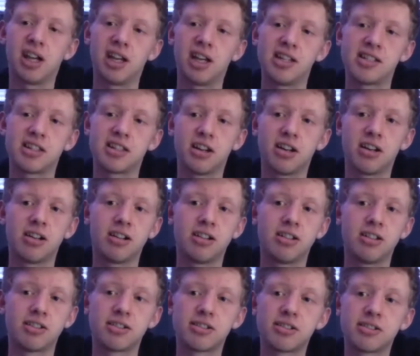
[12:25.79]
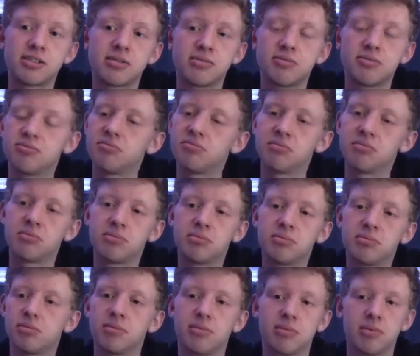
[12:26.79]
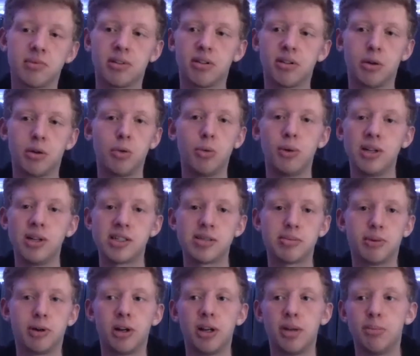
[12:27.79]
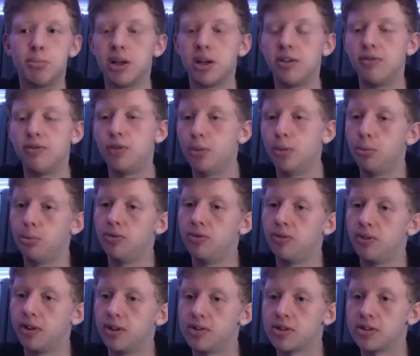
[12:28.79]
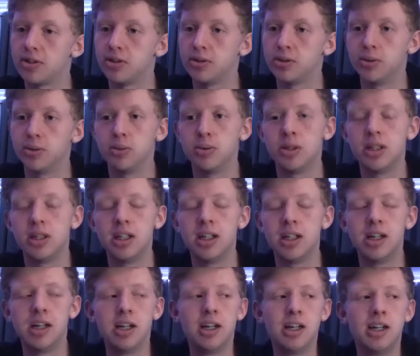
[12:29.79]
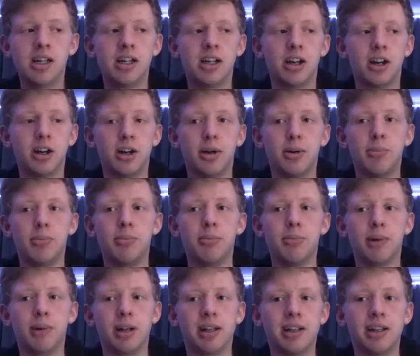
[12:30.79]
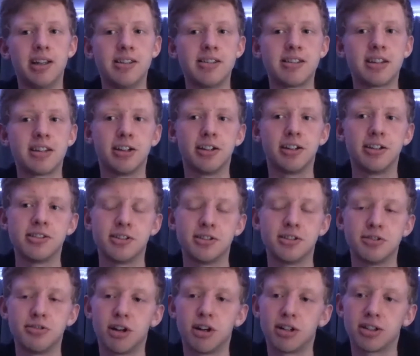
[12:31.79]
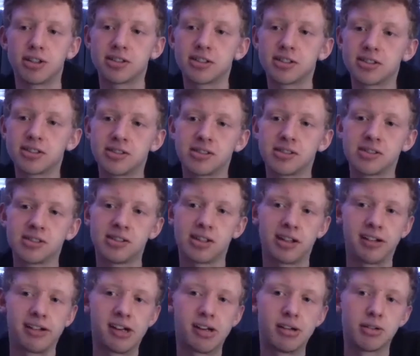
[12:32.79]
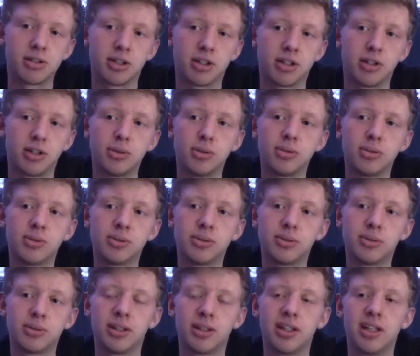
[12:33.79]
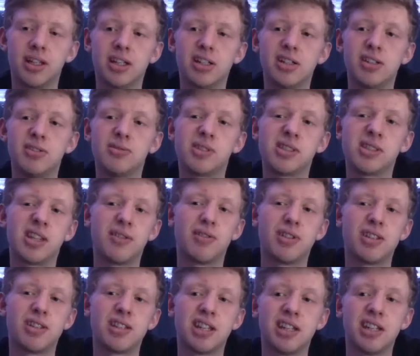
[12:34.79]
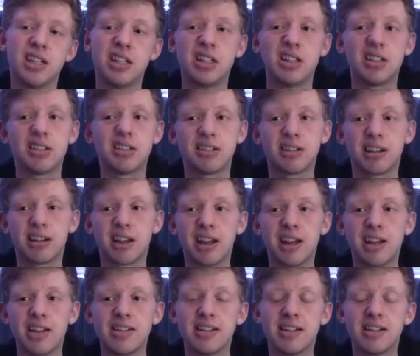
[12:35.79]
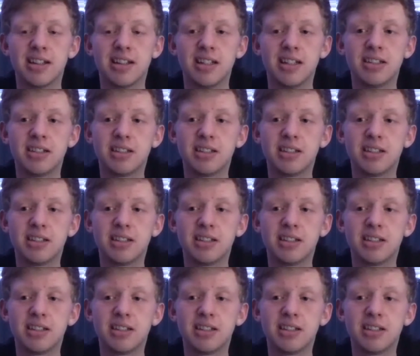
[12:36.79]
stars, always smiling, played football for the school, and he turned to drugs and alcohol at the age of 17, 18.